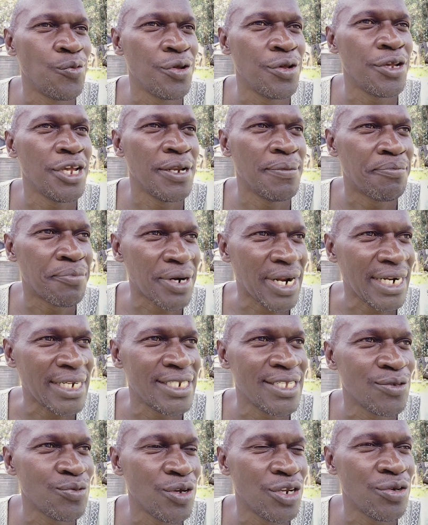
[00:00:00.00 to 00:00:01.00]
In
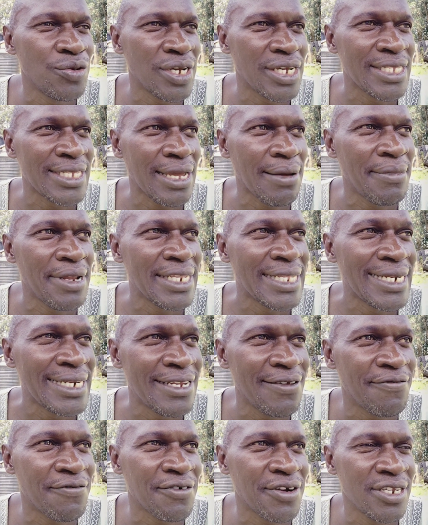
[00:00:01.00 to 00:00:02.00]
practice, when you examine the
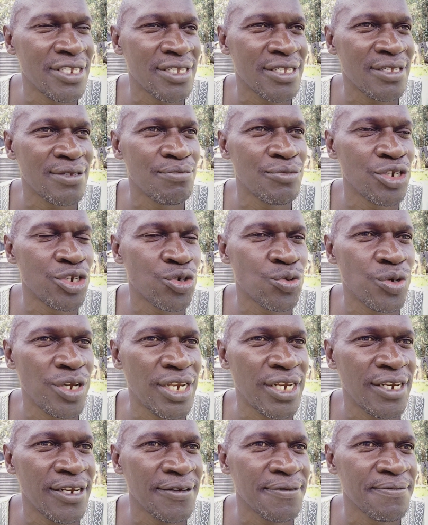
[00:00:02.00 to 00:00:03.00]
difference
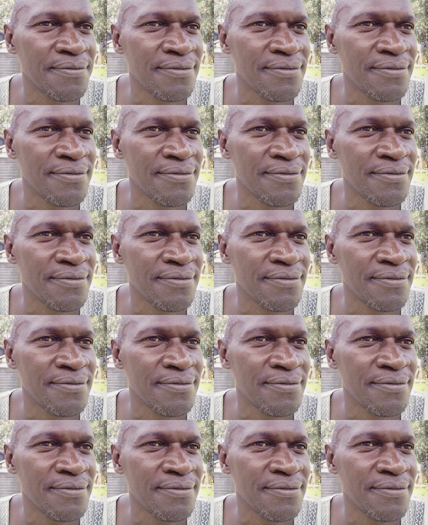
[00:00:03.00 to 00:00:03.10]
between